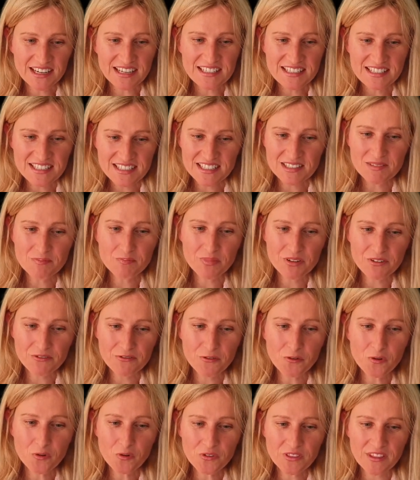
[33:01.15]
I sit
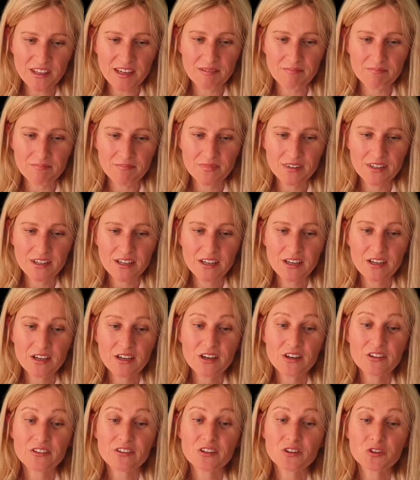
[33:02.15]
before them,
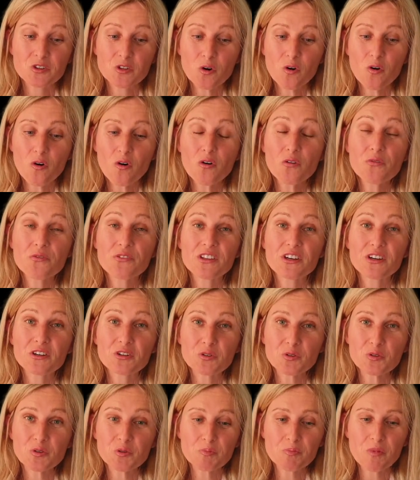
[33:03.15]
the door of the
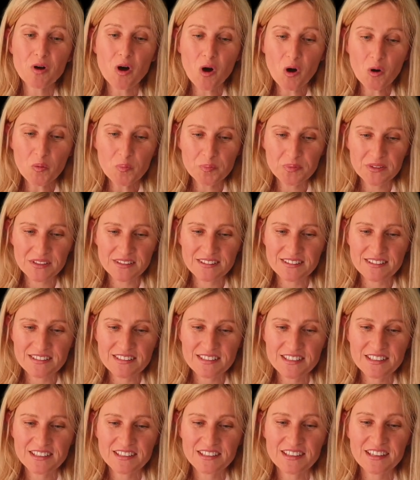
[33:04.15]
room
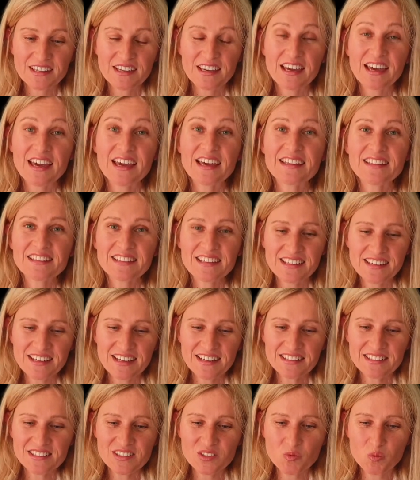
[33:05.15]
opened and the
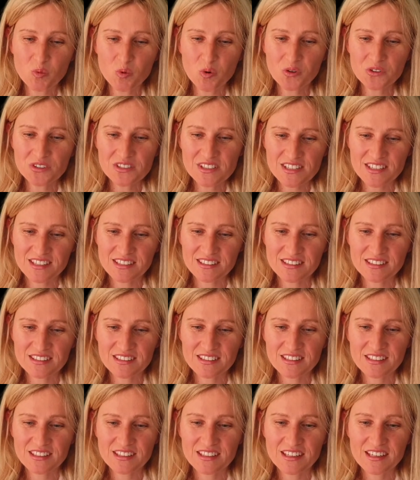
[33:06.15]
rector walked in.
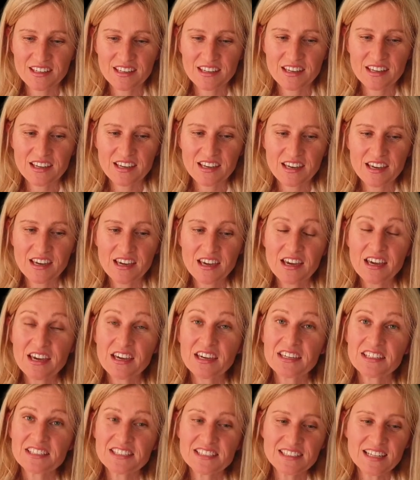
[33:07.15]

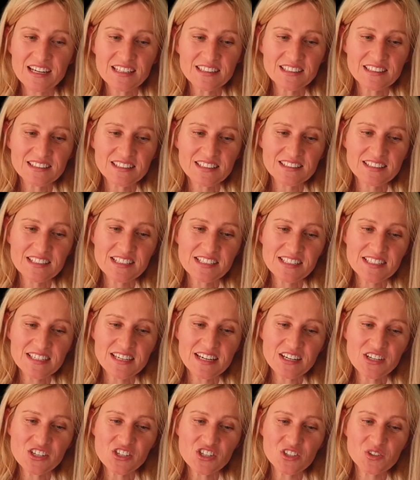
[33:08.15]
He started a
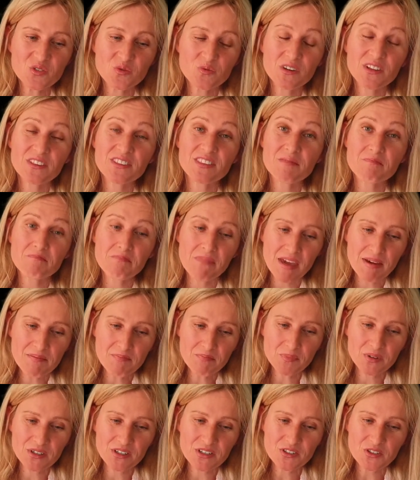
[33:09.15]
discussion with the
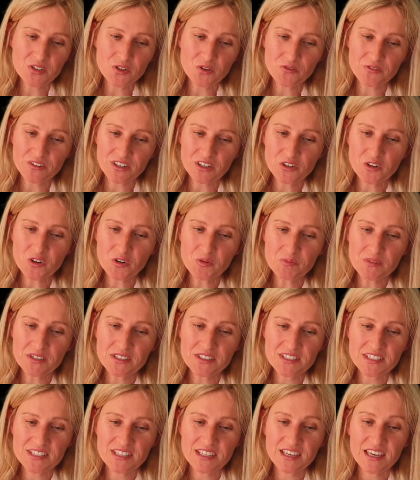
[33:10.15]
members of the
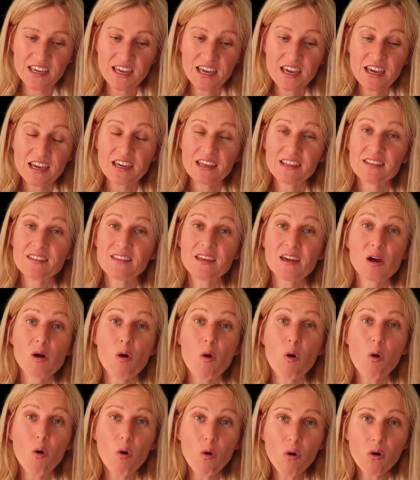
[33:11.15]
committee and they
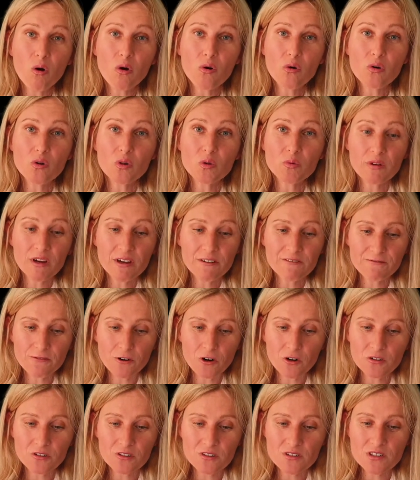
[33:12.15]
all were
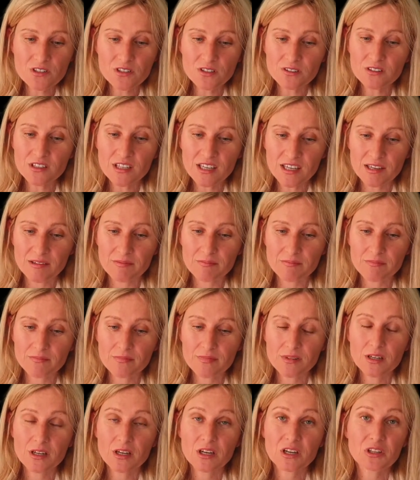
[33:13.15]
focused on
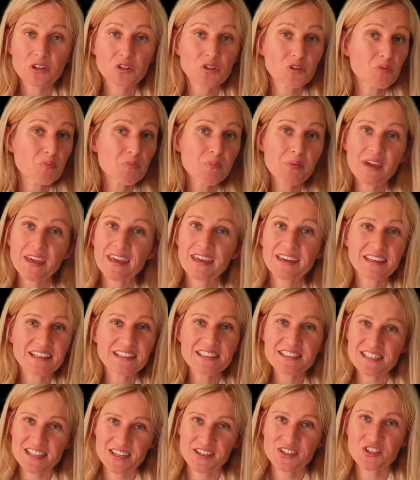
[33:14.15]
him, not paying
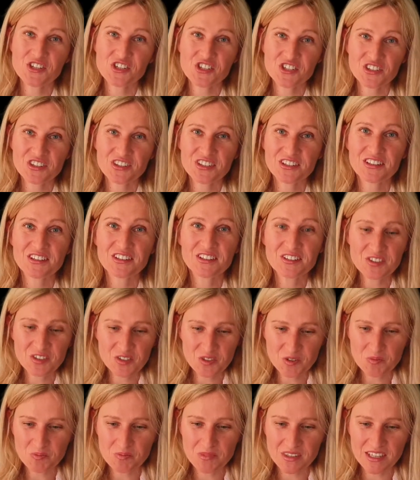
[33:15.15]
attention
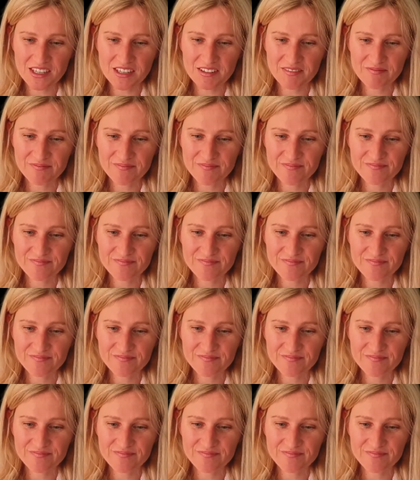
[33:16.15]
to me.